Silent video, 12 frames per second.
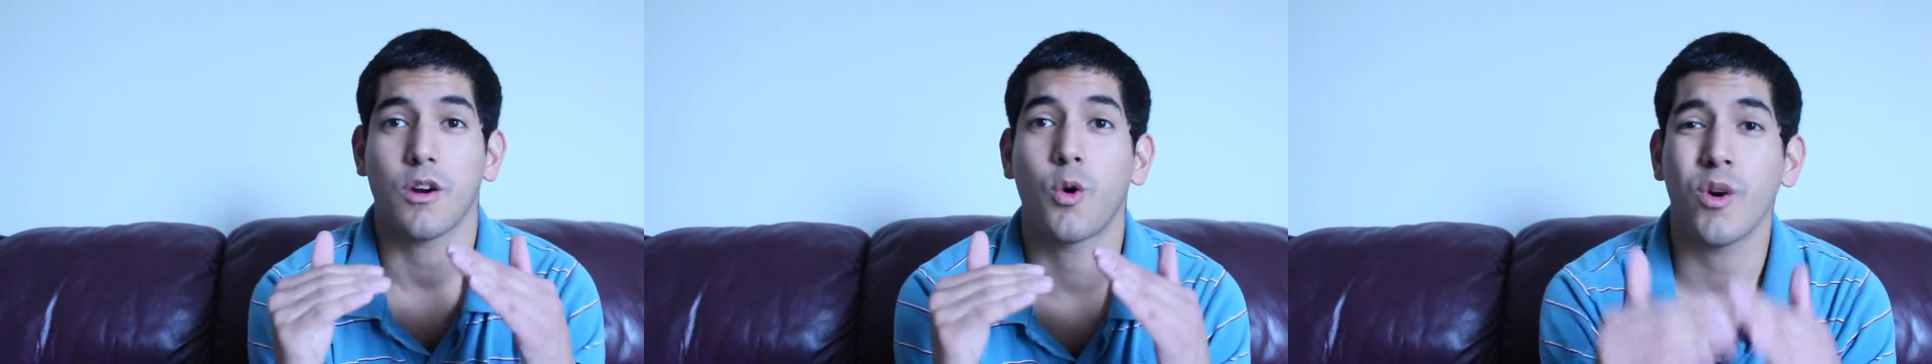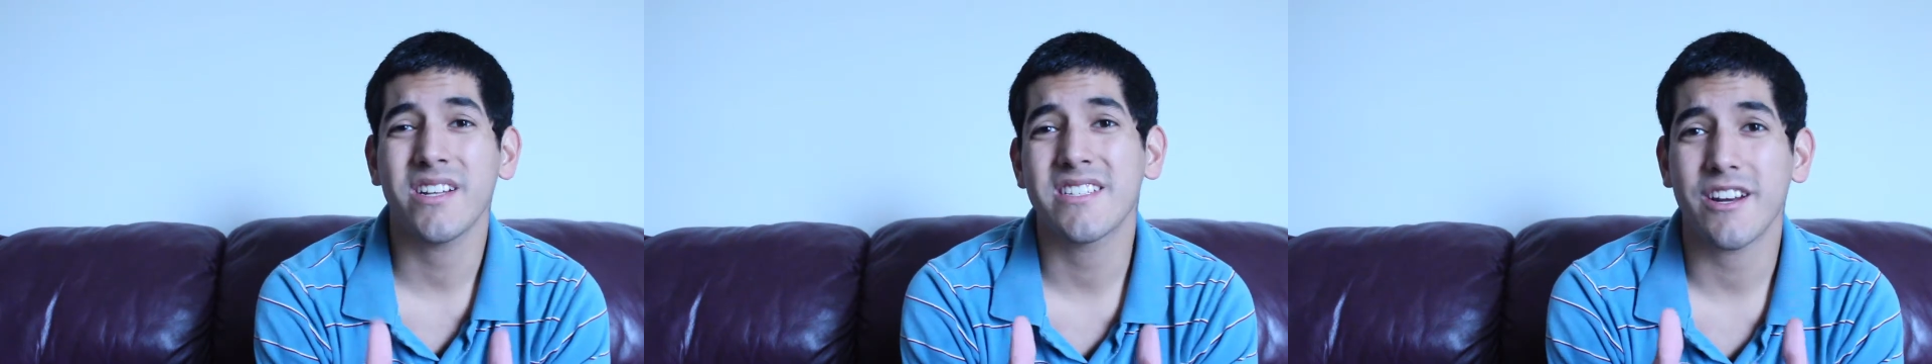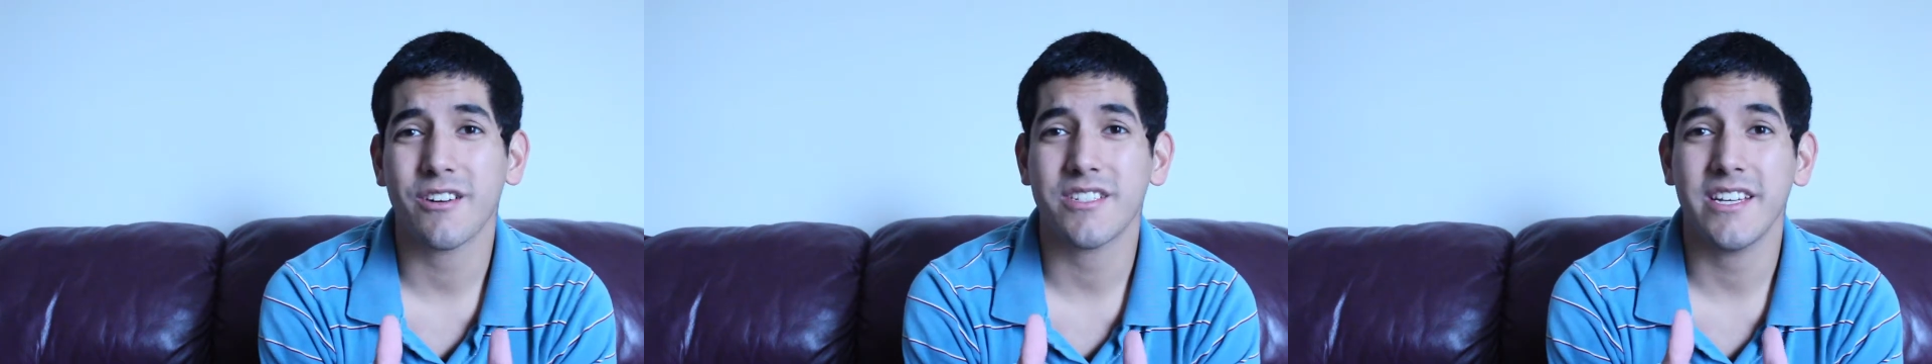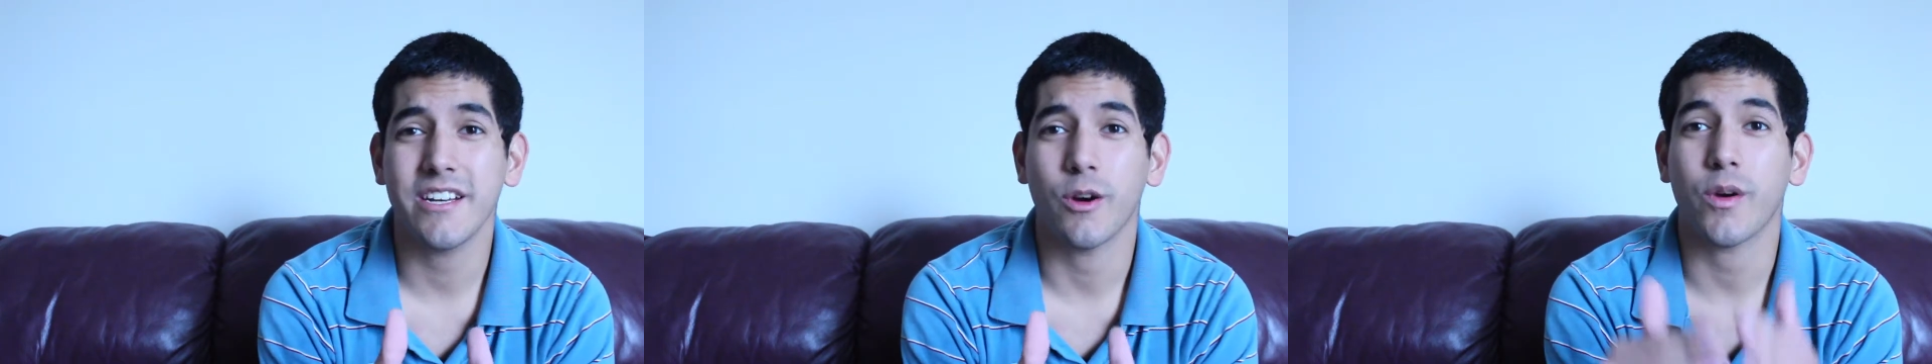Quentin
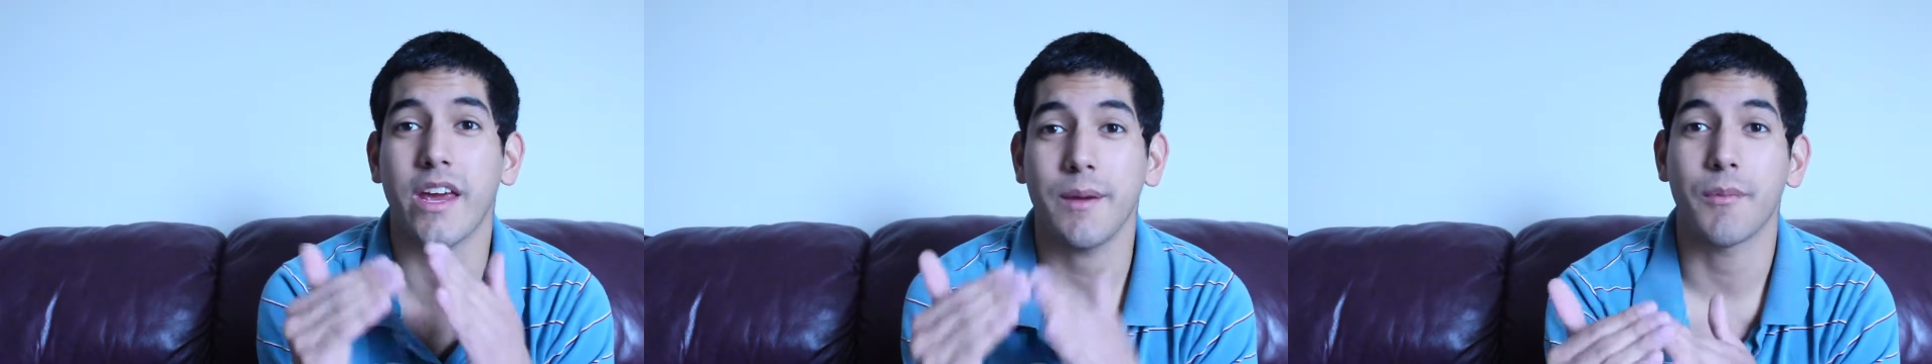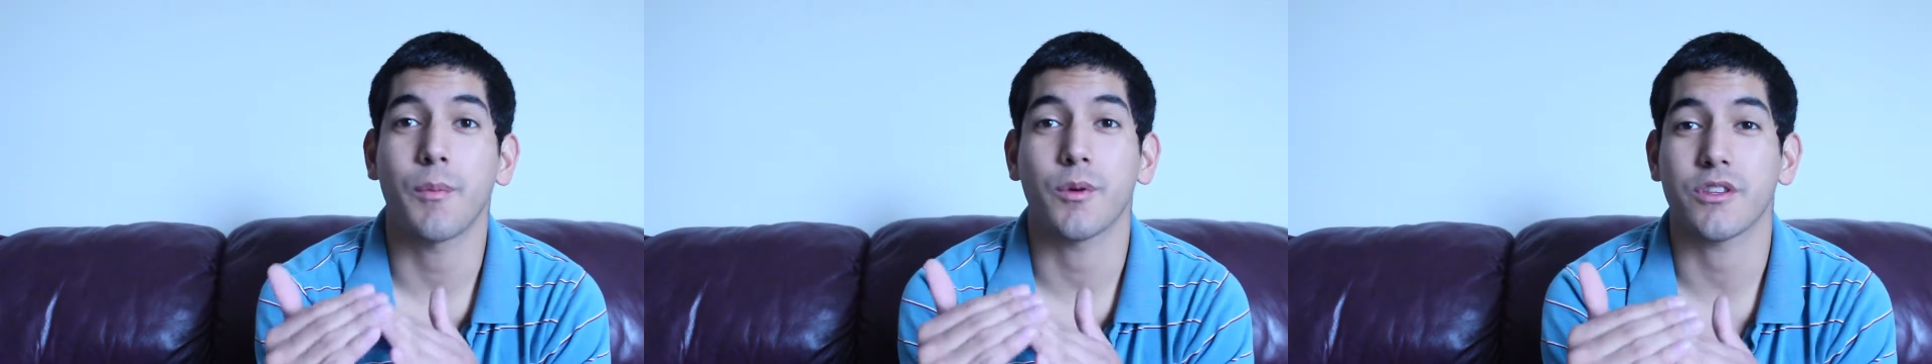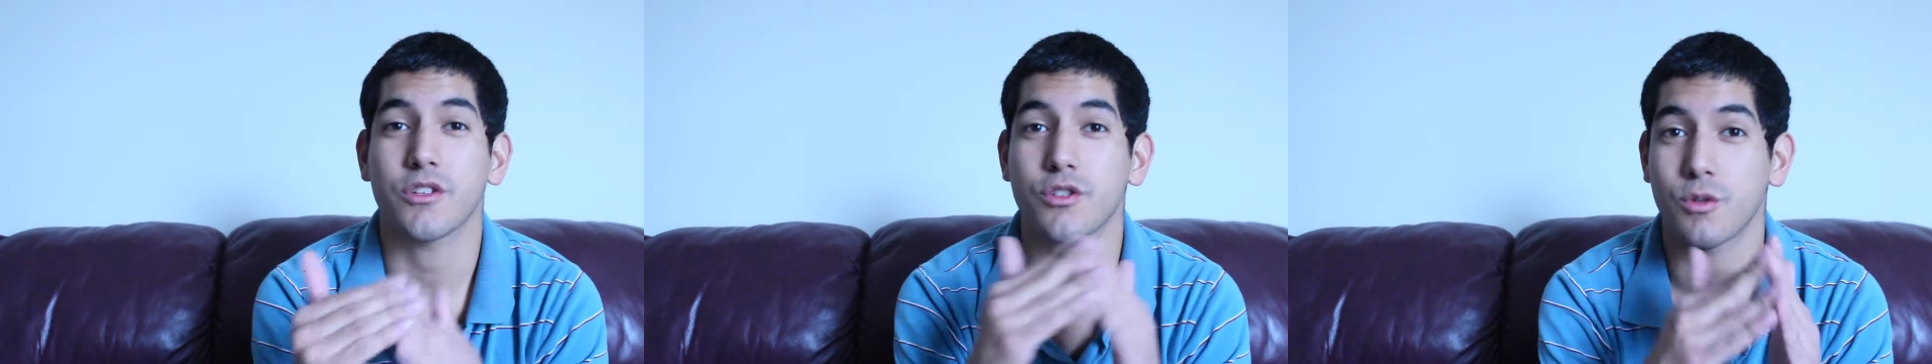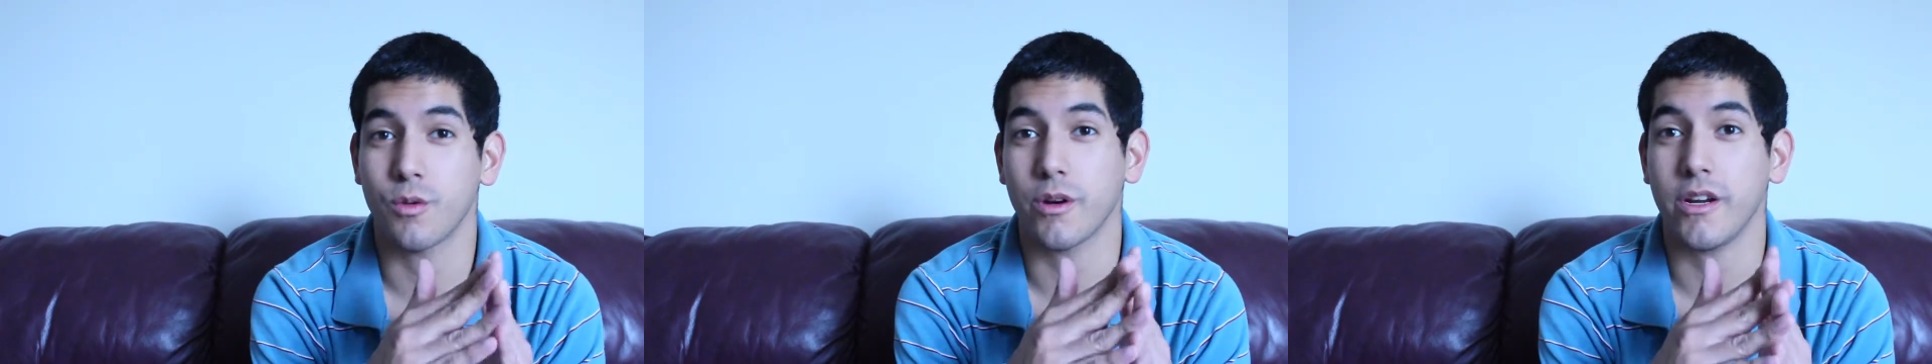Tarantino came up with the
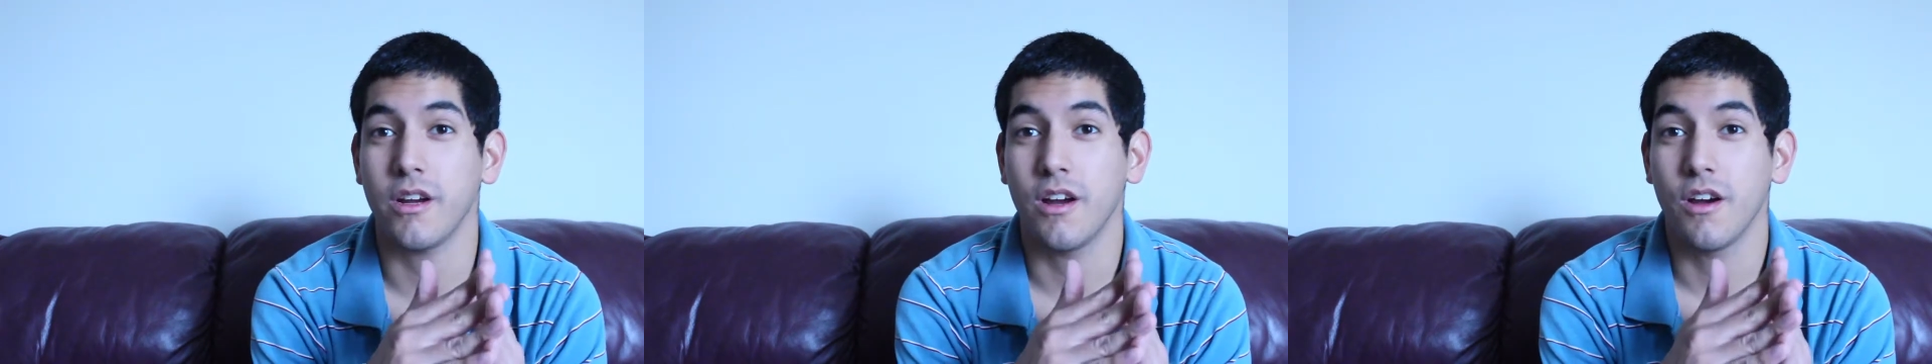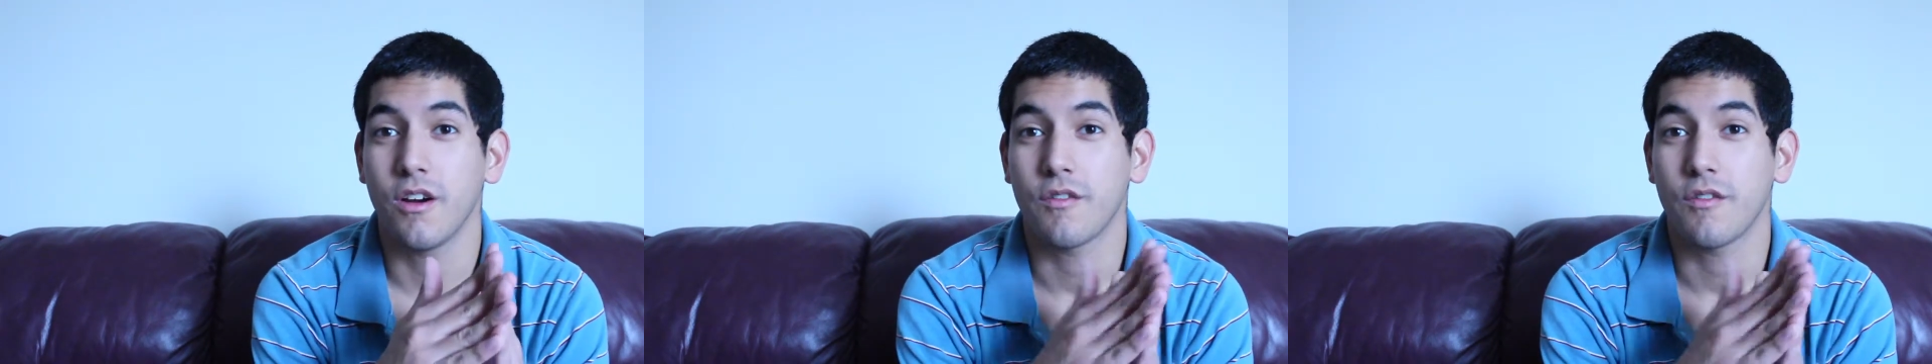story